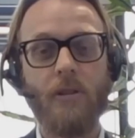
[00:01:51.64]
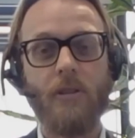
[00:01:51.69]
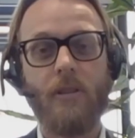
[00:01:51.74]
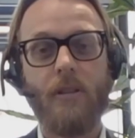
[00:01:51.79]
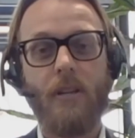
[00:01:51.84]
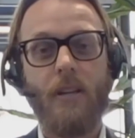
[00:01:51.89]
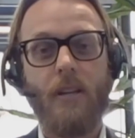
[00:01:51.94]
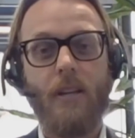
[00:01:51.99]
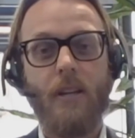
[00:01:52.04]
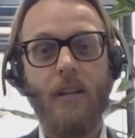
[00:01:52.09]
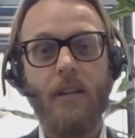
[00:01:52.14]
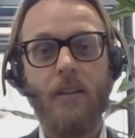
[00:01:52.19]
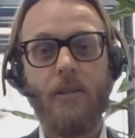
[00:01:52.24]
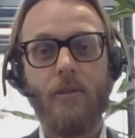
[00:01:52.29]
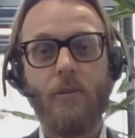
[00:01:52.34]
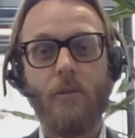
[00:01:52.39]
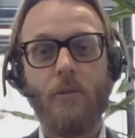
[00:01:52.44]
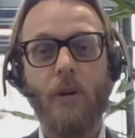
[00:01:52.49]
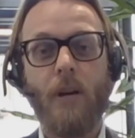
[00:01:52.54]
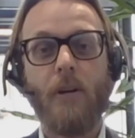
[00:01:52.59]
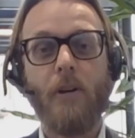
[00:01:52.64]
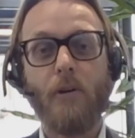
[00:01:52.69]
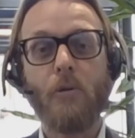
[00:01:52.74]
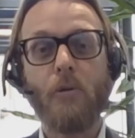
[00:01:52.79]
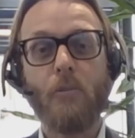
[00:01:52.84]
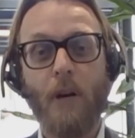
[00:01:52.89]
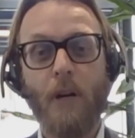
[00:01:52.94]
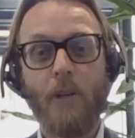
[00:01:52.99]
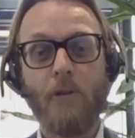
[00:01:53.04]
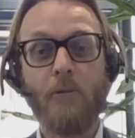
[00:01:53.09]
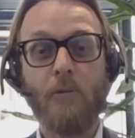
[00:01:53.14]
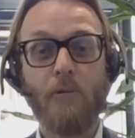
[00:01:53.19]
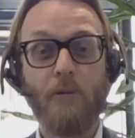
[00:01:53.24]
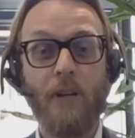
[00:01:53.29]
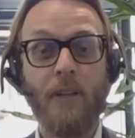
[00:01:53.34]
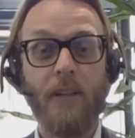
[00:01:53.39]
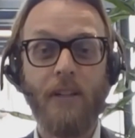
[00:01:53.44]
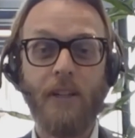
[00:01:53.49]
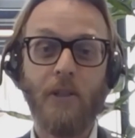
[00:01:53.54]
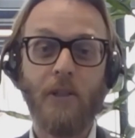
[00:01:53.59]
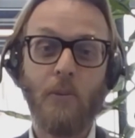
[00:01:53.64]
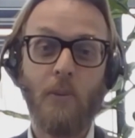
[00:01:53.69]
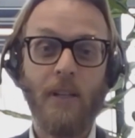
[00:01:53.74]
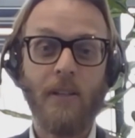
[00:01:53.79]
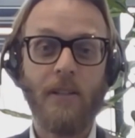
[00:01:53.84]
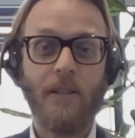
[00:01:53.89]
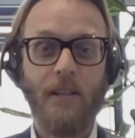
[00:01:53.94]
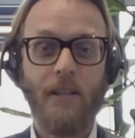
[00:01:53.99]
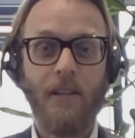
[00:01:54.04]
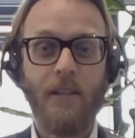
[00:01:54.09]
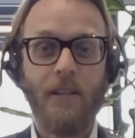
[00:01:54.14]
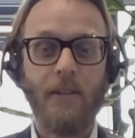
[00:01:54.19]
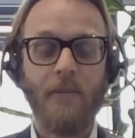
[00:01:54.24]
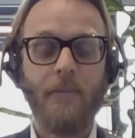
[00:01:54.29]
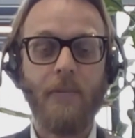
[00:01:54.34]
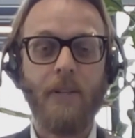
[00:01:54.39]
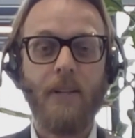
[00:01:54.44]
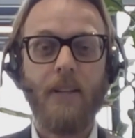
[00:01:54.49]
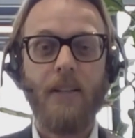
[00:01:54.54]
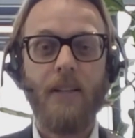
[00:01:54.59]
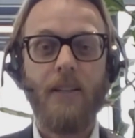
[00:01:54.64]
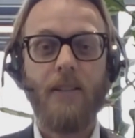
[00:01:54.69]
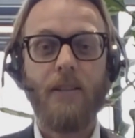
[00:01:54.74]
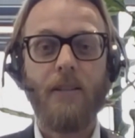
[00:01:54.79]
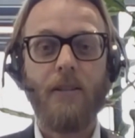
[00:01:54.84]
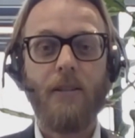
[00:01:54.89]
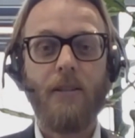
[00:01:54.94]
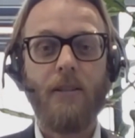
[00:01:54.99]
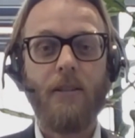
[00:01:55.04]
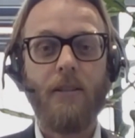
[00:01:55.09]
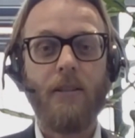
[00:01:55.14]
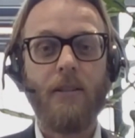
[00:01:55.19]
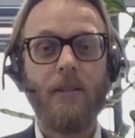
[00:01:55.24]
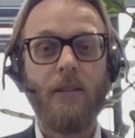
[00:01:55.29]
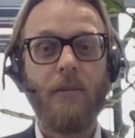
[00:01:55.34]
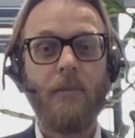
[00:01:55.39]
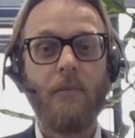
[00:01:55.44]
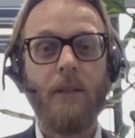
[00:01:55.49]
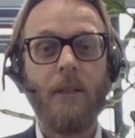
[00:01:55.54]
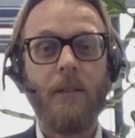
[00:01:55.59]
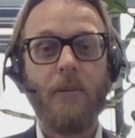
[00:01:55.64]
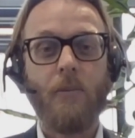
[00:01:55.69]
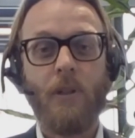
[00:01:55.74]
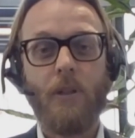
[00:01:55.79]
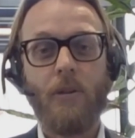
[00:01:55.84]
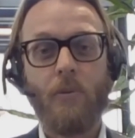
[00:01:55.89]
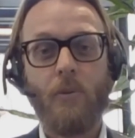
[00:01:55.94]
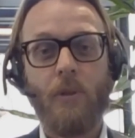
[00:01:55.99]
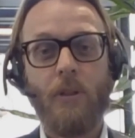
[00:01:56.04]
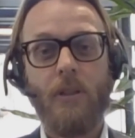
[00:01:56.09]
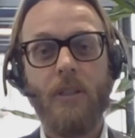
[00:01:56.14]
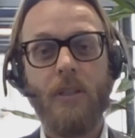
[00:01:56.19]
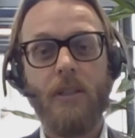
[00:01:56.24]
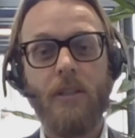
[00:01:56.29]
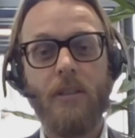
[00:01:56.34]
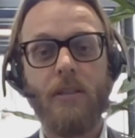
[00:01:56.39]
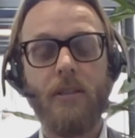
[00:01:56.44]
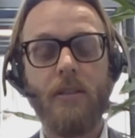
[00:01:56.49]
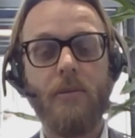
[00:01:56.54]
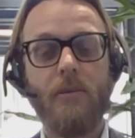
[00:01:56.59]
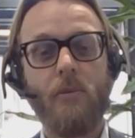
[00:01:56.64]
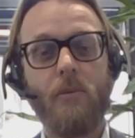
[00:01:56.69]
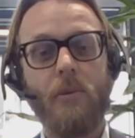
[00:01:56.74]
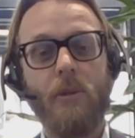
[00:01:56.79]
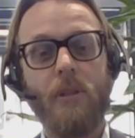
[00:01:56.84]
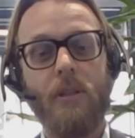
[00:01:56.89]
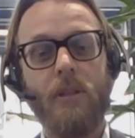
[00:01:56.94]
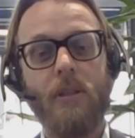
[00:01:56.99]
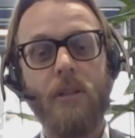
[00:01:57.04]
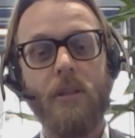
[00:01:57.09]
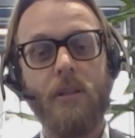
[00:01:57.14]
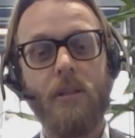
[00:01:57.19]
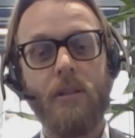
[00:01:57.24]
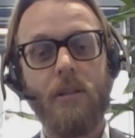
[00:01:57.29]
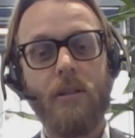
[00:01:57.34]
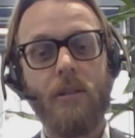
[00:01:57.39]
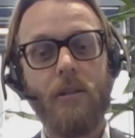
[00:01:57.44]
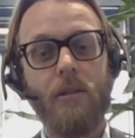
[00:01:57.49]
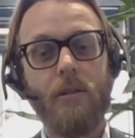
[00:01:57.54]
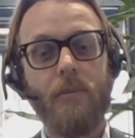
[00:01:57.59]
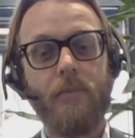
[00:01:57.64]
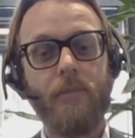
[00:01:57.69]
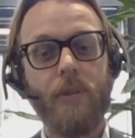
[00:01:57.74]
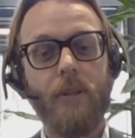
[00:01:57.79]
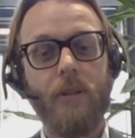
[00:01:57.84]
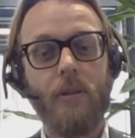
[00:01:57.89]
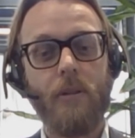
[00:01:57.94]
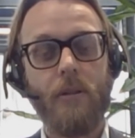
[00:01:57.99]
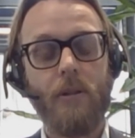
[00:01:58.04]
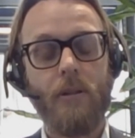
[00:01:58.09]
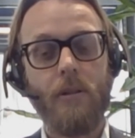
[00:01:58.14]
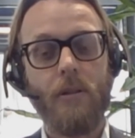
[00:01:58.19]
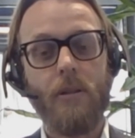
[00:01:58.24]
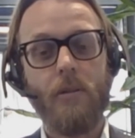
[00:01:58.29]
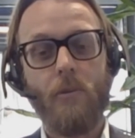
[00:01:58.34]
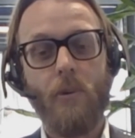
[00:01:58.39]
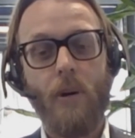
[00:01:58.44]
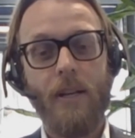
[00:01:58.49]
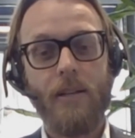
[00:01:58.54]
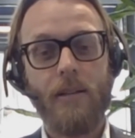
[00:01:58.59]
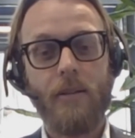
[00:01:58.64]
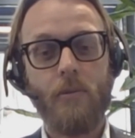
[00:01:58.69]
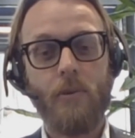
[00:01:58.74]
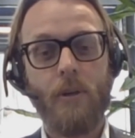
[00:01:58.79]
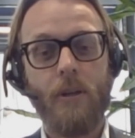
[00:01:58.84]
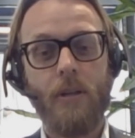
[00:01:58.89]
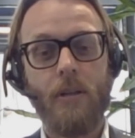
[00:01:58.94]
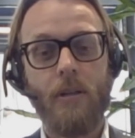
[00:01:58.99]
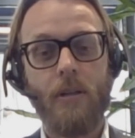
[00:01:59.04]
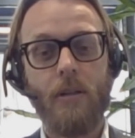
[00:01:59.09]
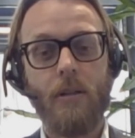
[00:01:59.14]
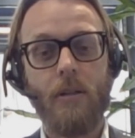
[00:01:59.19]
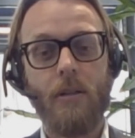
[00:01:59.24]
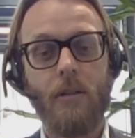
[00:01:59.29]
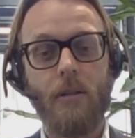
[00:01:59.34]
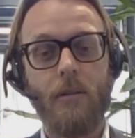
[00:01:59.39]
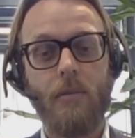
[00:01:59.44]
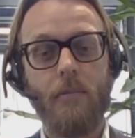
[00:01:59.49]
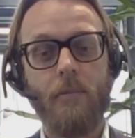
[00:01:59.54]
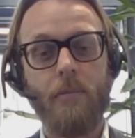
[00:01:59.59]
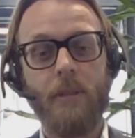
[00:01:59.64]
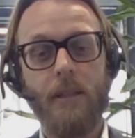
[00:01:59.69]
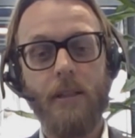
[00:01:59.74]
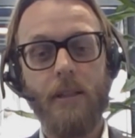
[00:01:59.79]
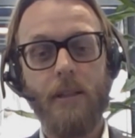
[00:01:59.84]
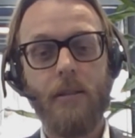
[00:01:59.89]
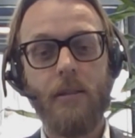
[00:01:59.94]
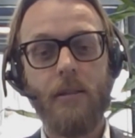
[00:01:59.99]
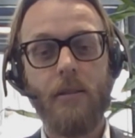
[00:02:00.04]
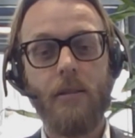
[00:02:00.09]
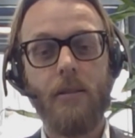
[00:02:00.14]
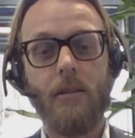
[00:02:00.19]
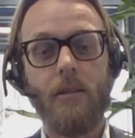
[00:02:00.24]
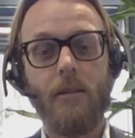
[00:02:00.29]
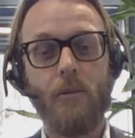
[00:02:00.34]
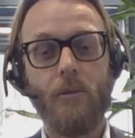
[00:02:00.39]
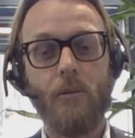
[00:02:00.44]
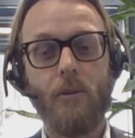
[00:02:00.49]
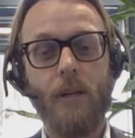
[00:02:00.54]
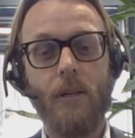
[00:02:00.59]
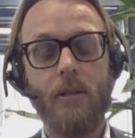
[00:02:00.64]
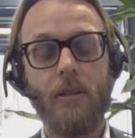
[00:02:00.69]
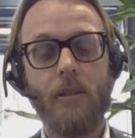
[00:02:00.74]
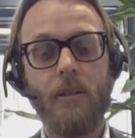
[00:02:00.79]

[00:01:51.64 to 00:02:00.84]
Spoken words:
project. So we are not surprised to find these wells here. But what we did, the wells were built in